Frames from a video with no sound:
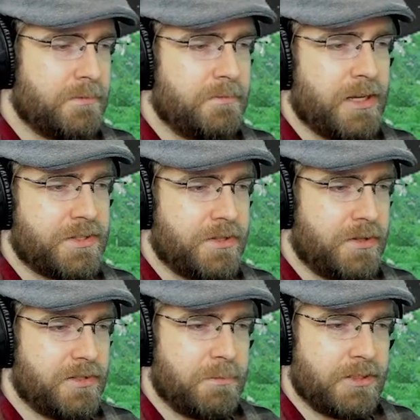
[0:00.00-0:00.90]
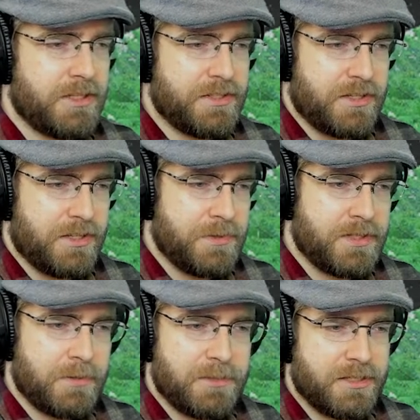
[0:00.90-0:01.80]
mastered those abilities and used
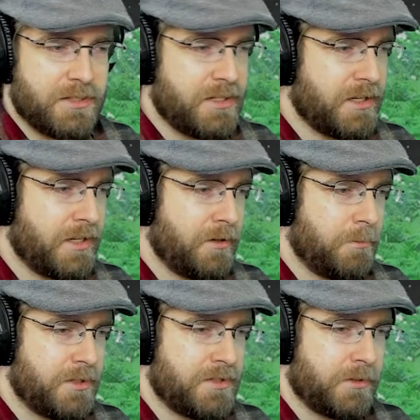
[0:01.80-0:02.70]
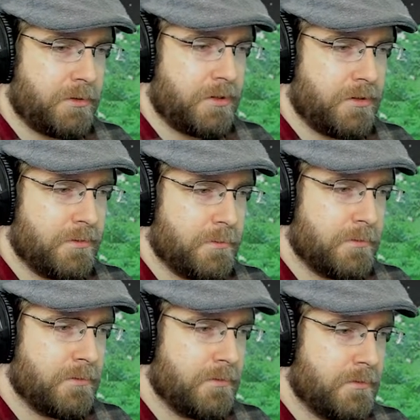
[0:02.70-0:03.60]
them to take down the Monster Lord.
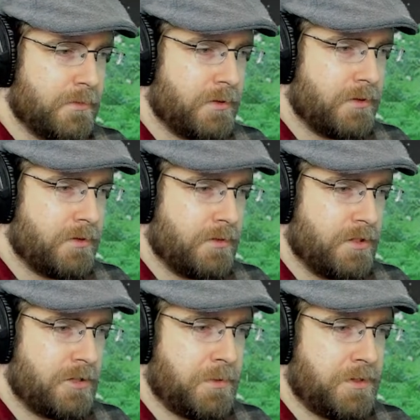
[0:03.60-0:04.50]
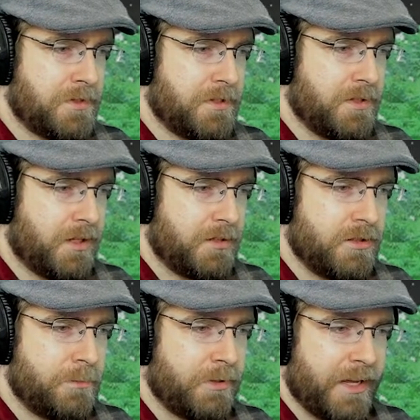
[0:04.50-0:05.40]
She was
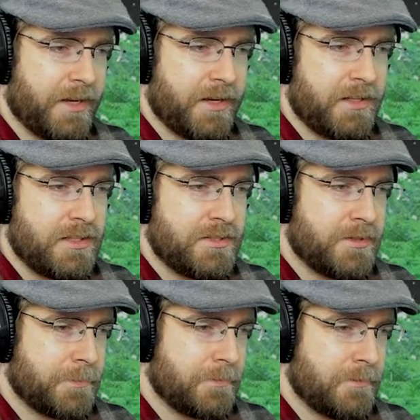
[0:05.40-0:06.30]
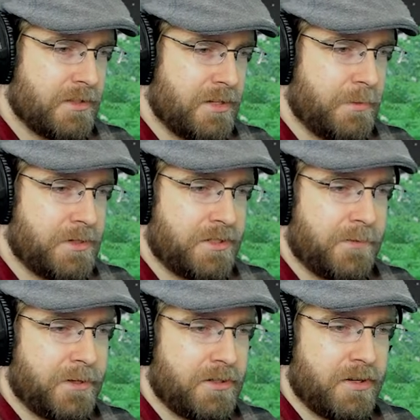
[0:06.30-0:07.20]
called Black Alice, and was the
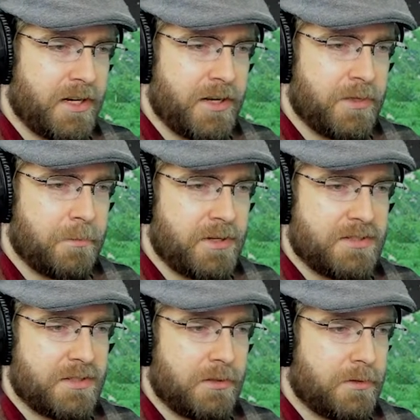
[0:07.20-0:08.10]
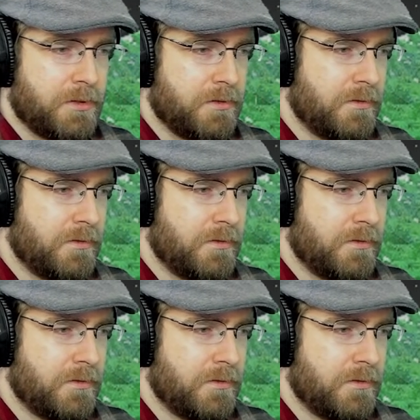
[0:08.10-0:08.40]
feared 8th Monster Lord.